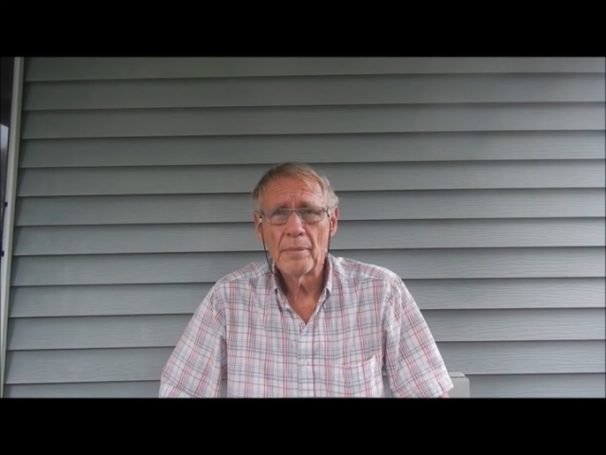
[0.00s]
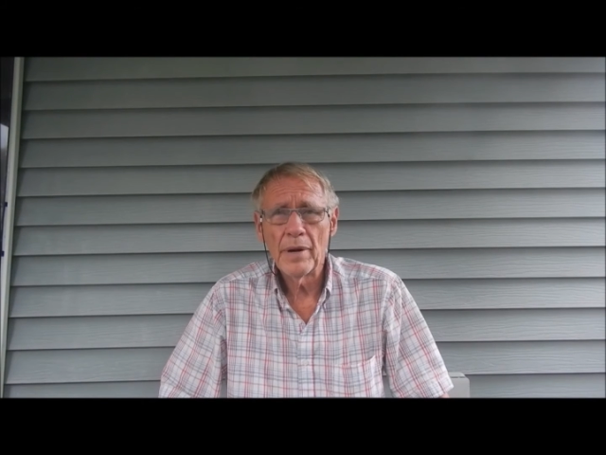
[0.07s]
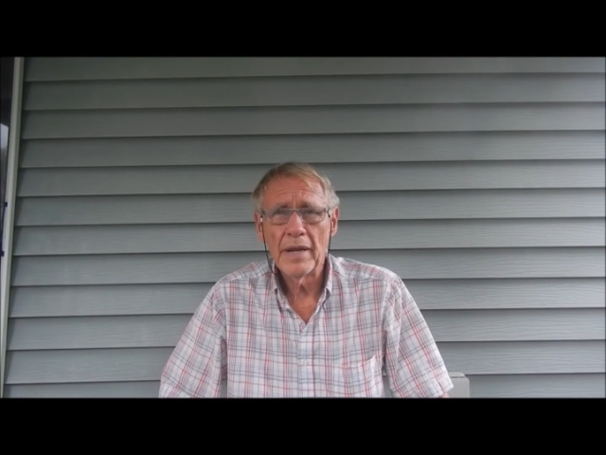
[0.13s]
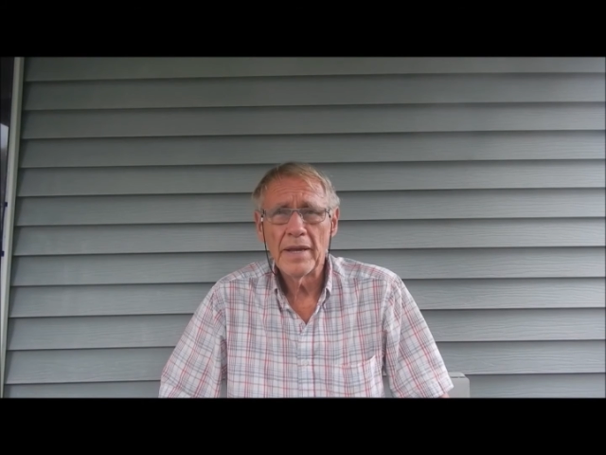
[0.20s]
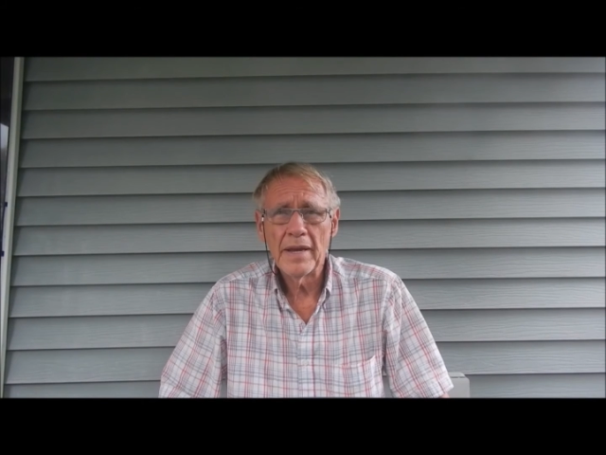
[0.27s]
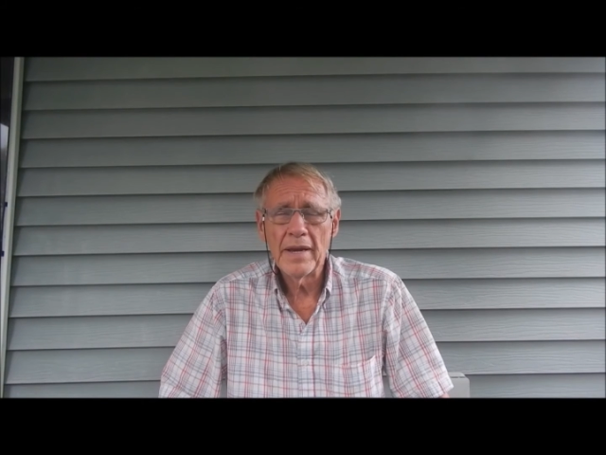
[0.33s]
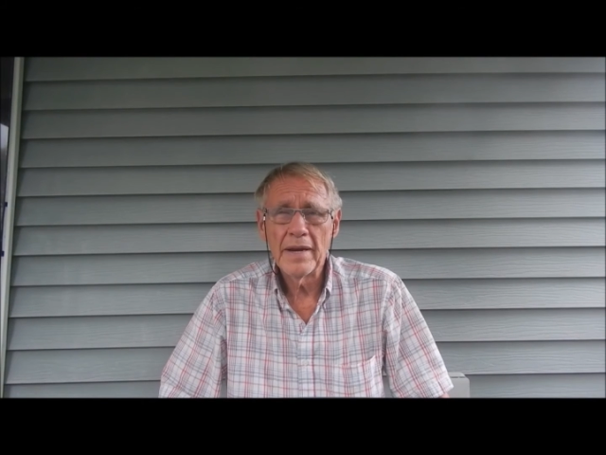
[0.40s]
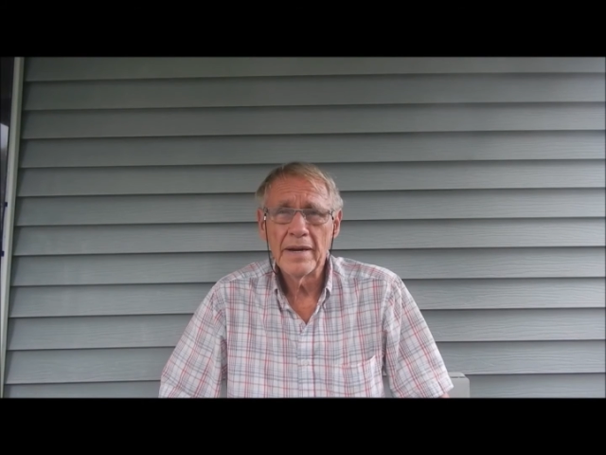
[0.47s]

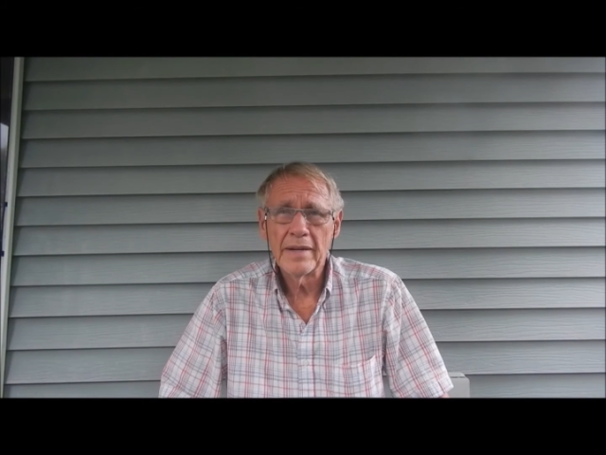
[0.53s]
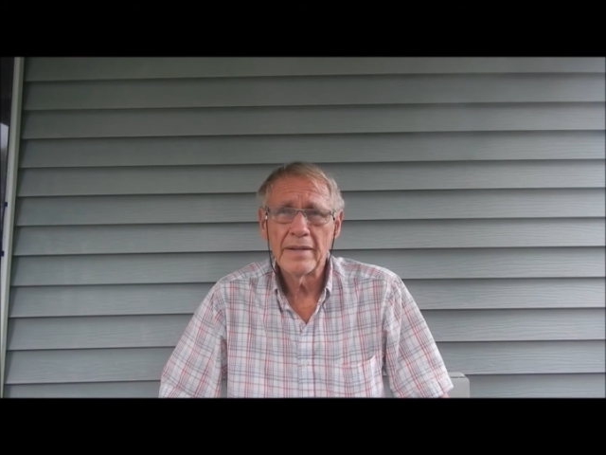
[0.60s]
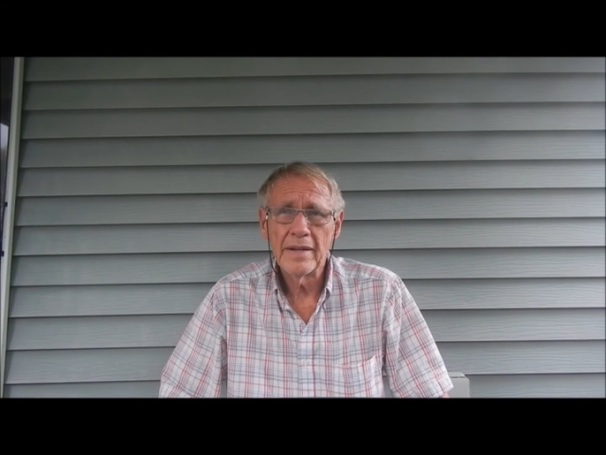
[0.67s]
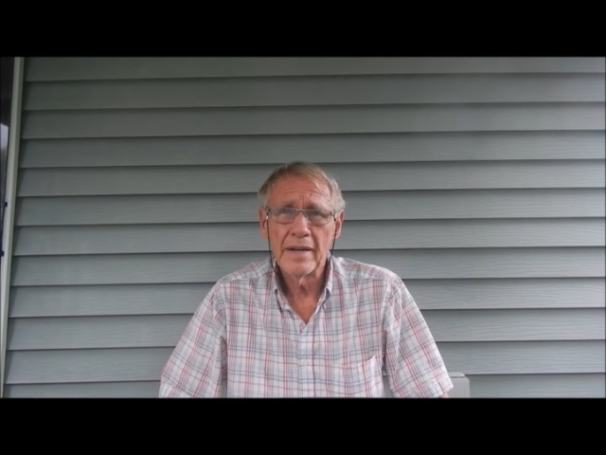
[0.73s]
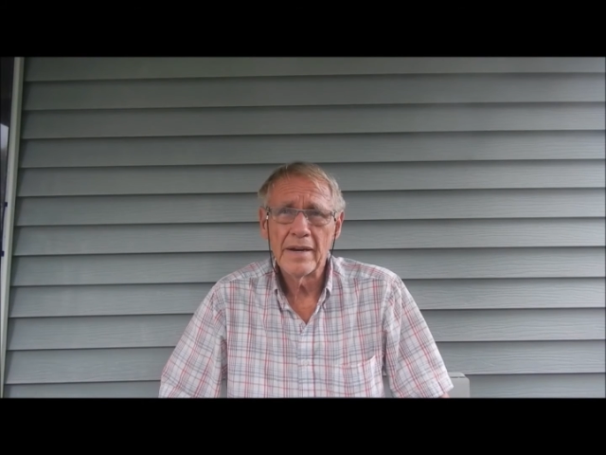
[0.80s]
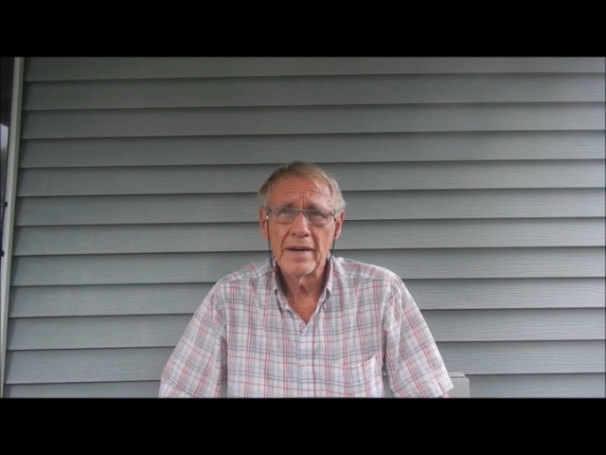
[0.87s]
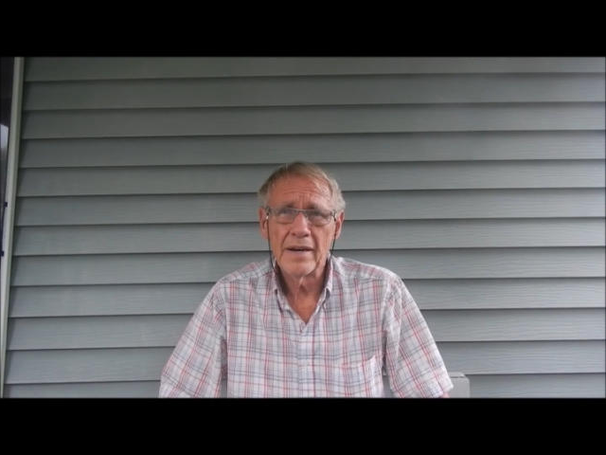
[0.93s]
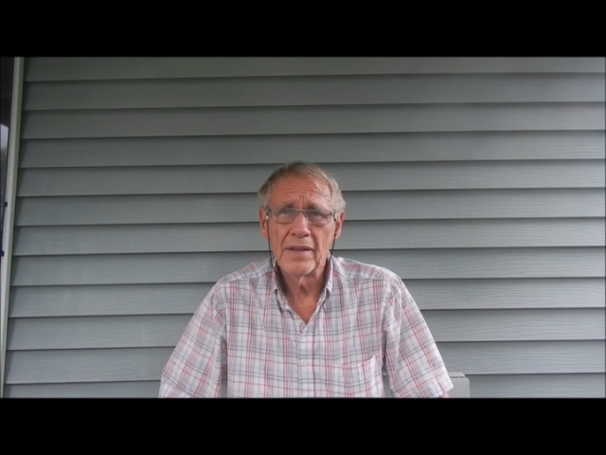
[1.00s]
plane and
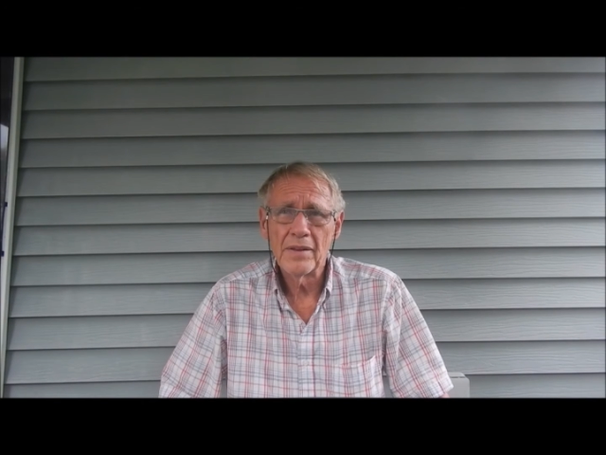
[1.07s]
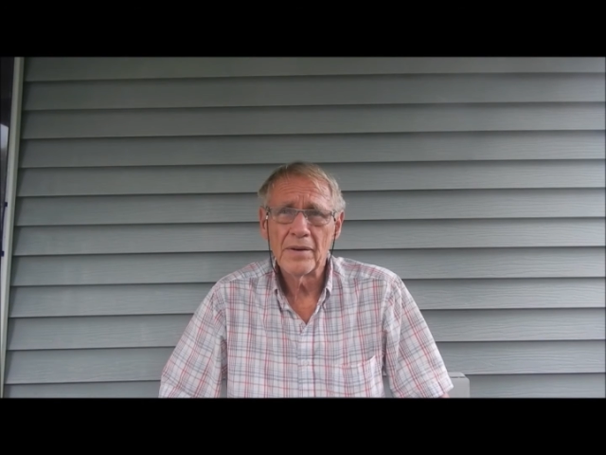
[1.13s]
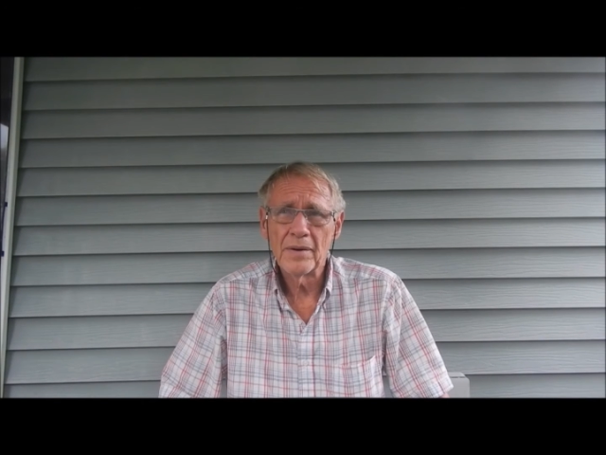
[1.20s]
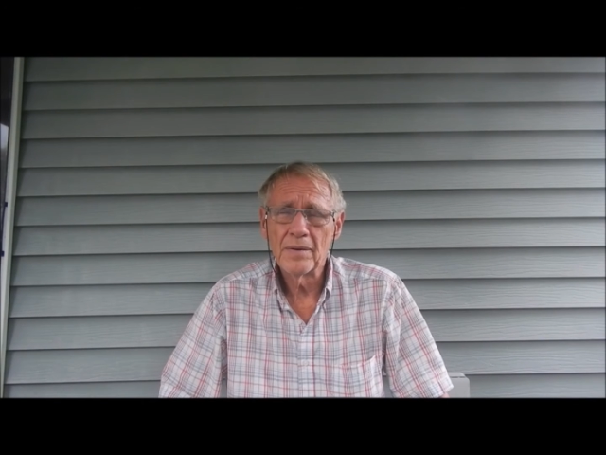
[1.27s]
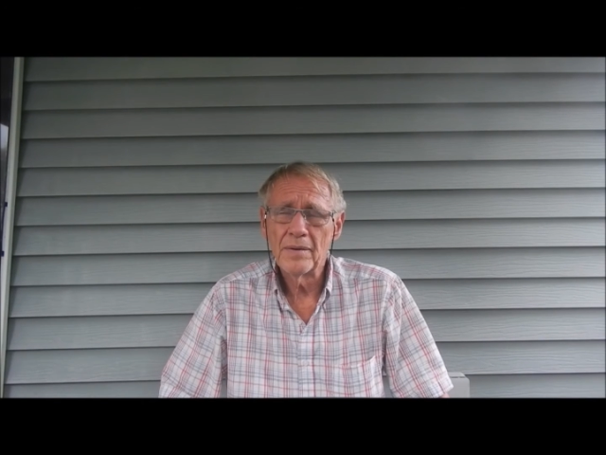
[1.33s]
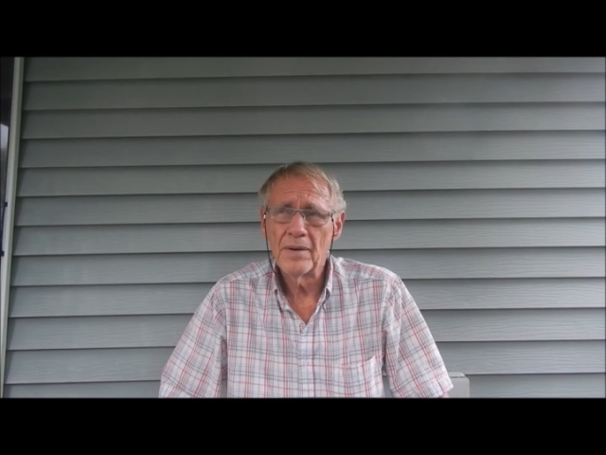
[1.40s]
then another